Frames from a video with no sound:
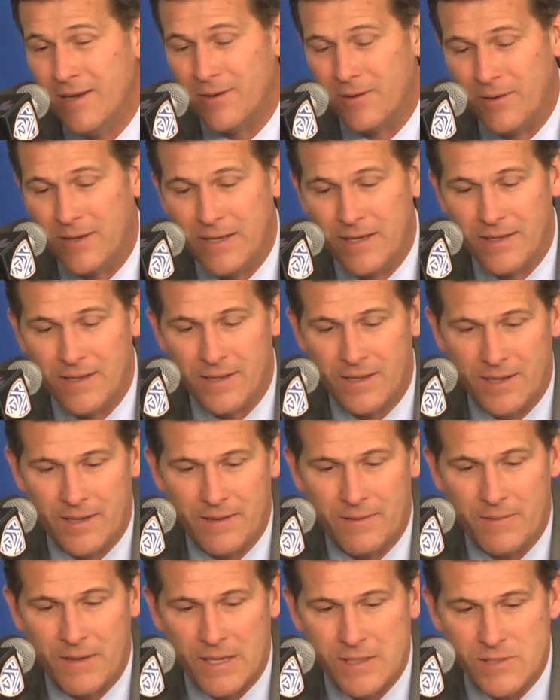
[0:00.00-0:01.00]
you know, and
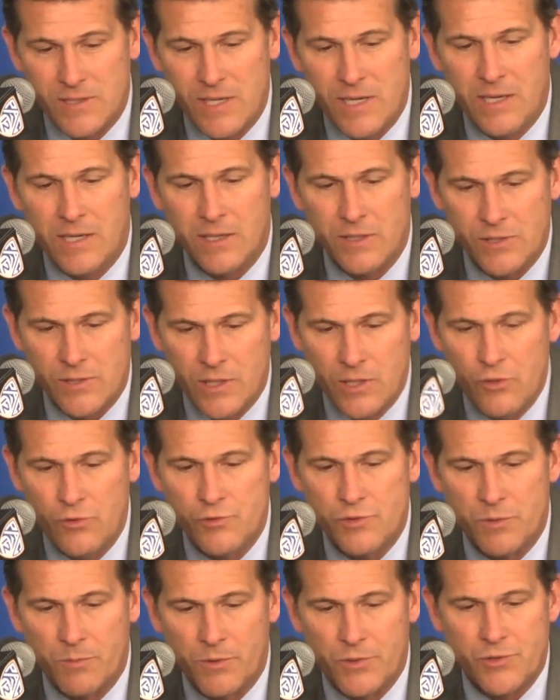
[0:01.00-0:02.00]
uh, as he
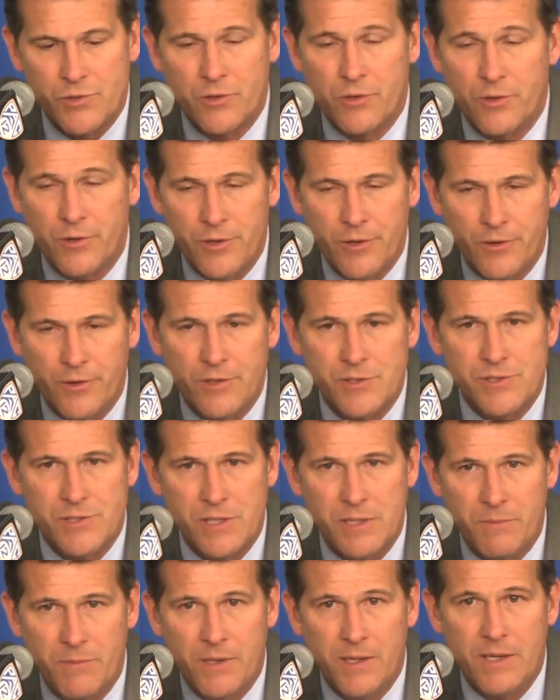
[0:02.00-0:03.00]
continues to mature, you're going to
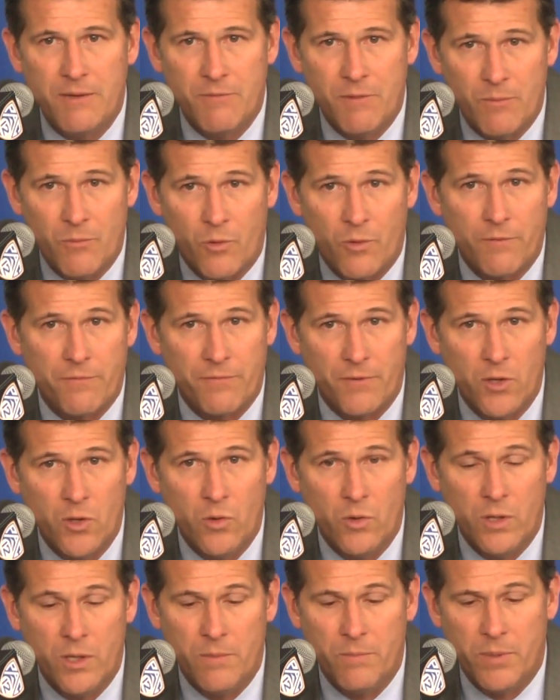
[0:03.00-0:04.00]
see him get even more
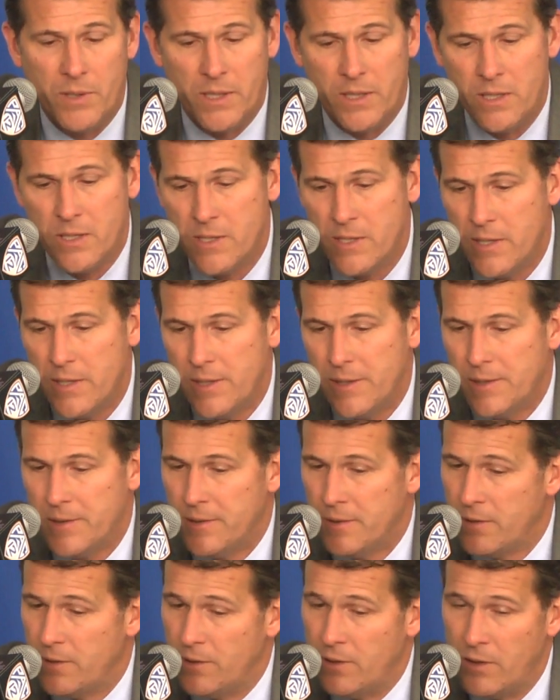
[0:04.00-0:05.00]
fluid. But
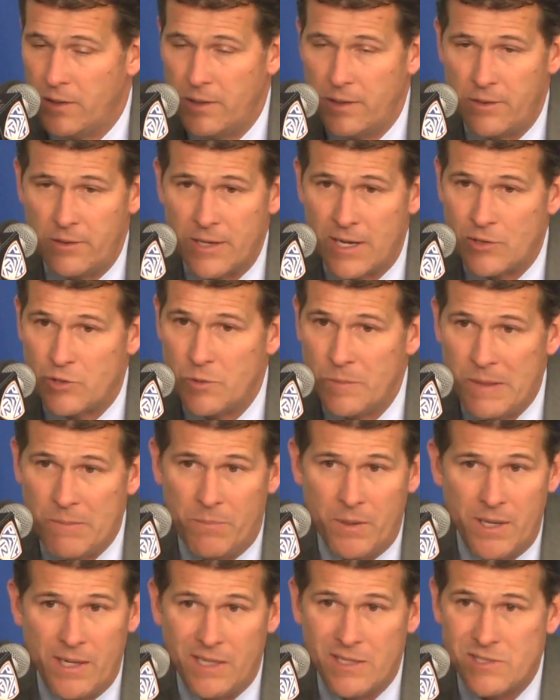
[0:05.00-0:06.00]
no, there are not too many
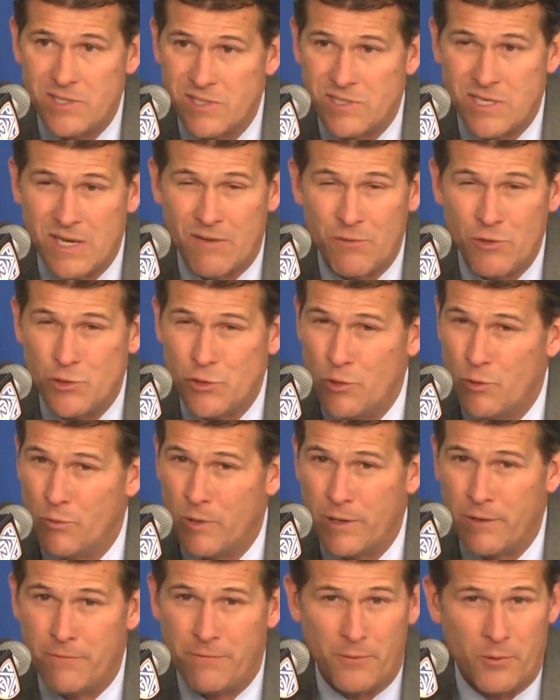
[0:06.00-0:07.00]
bigs at 7'2
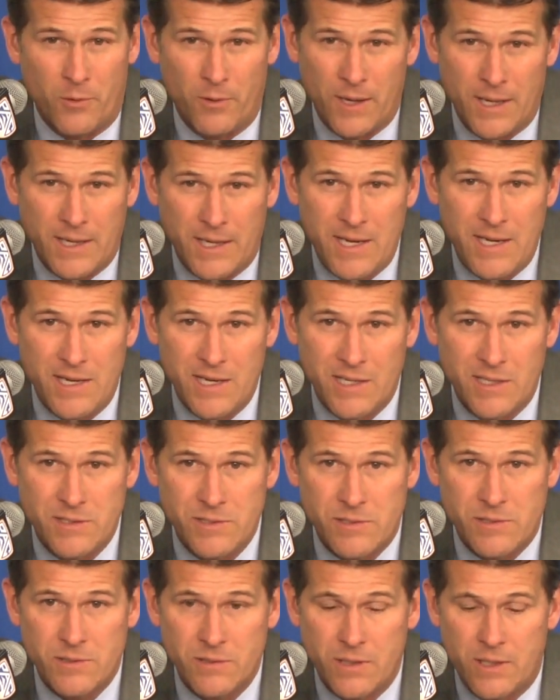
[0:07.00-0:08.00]
run the floor like he
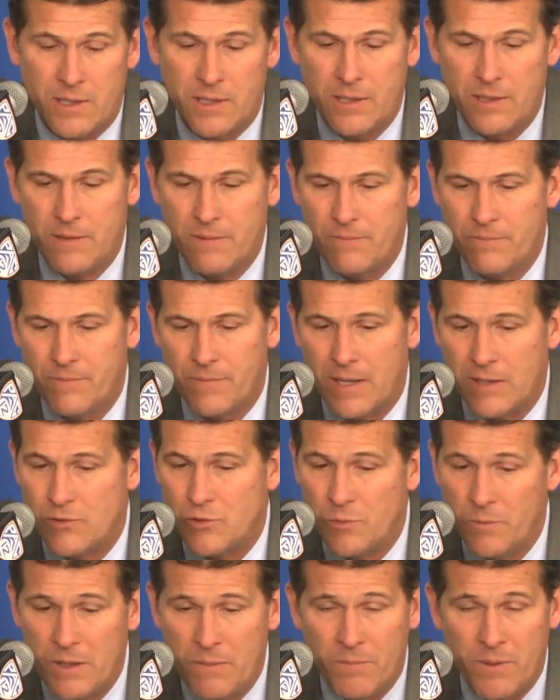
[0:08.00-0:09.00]
does. Um, not
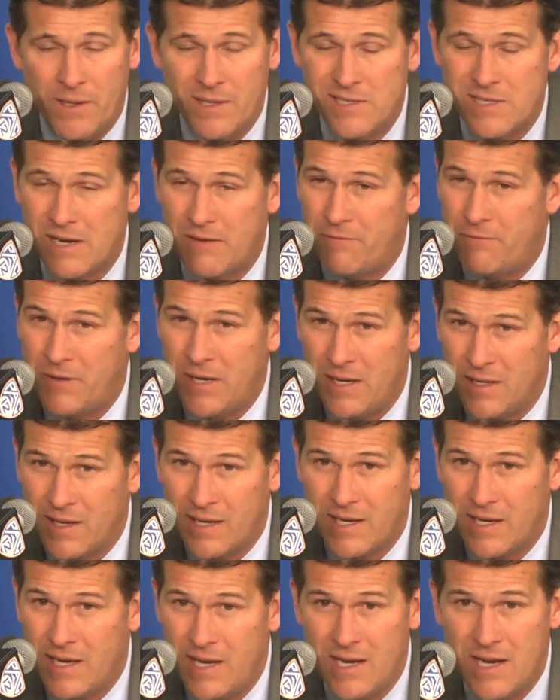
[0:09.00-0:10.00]
too many bigs have feet
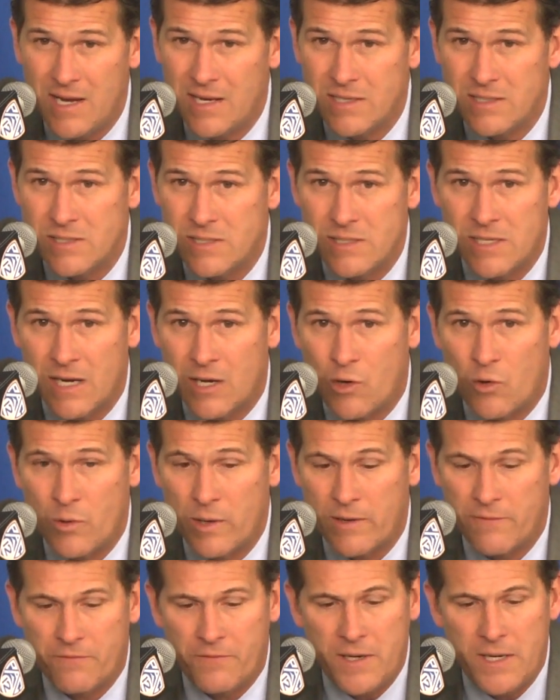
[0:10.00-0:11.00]
like he does. He's got
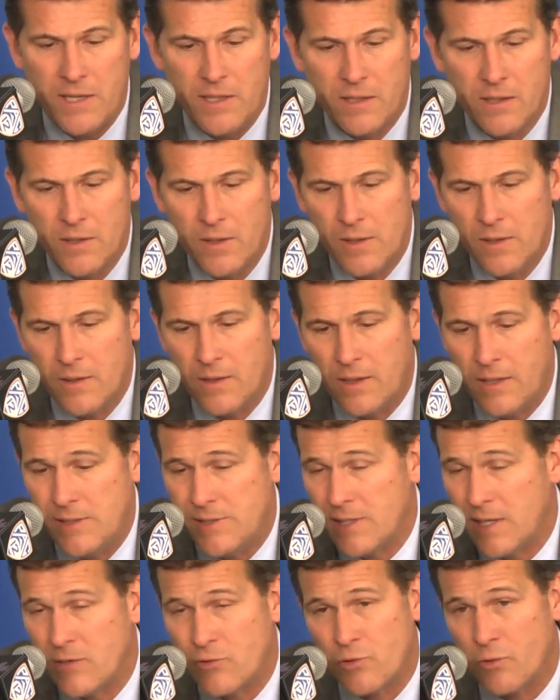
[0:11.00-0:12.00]
quick feet and
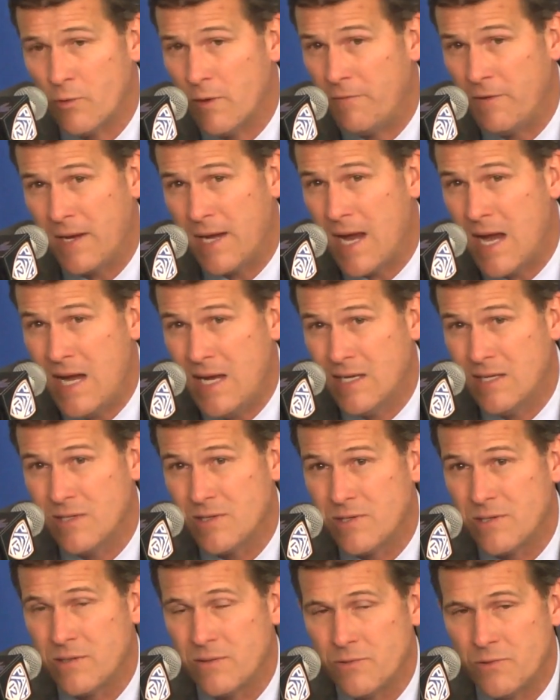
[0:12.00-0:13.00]
he's got terrific
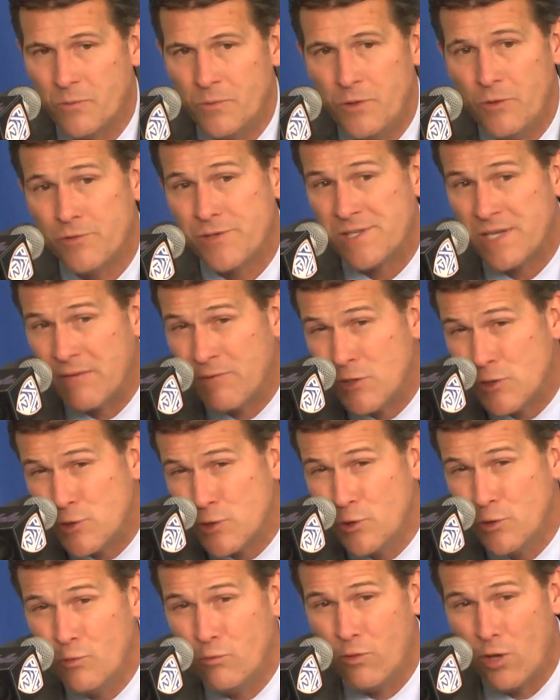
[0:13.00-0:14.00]
hands. So when you're seven
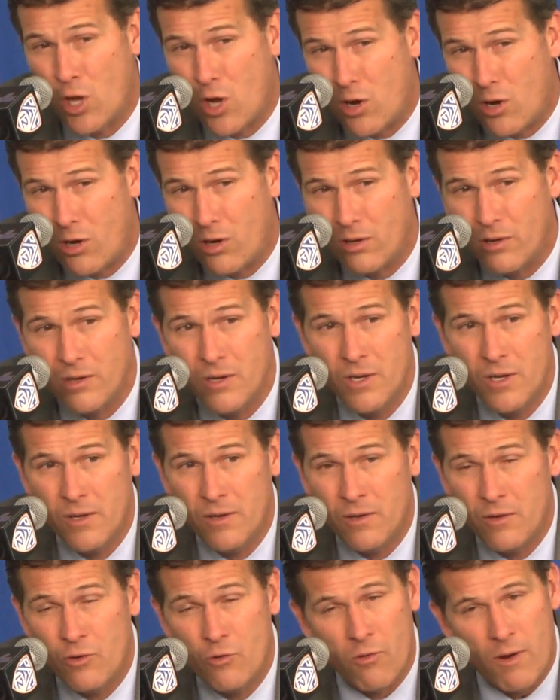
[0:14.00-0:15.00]
two, long,
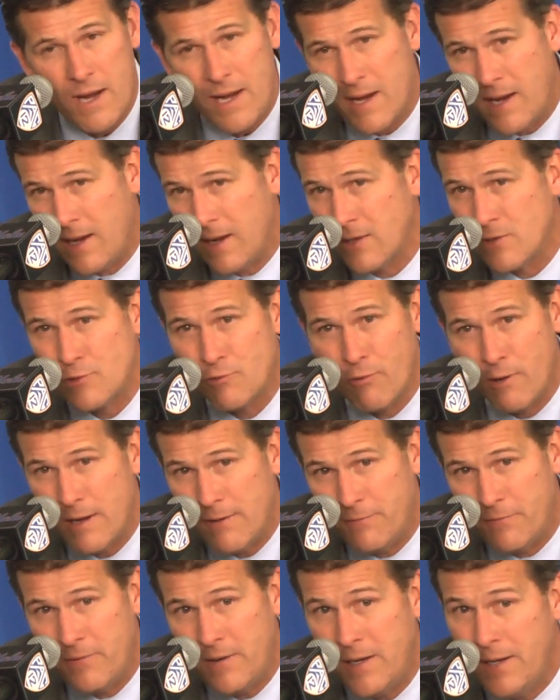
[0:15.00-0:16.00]
great hands,
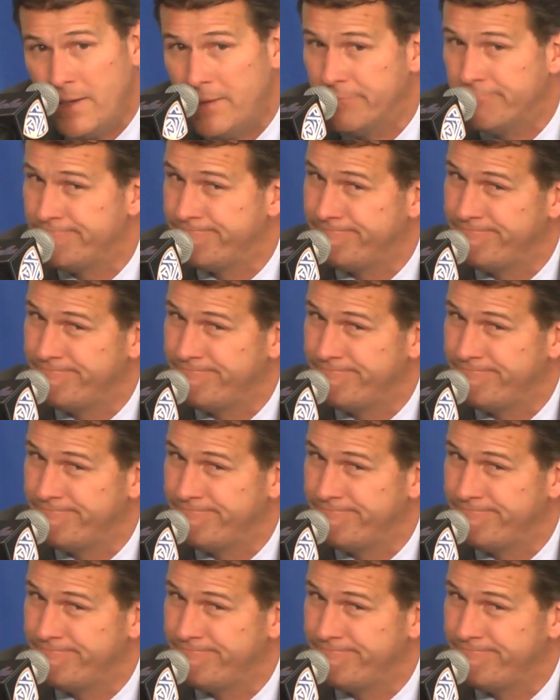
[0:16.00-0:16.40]
great feet,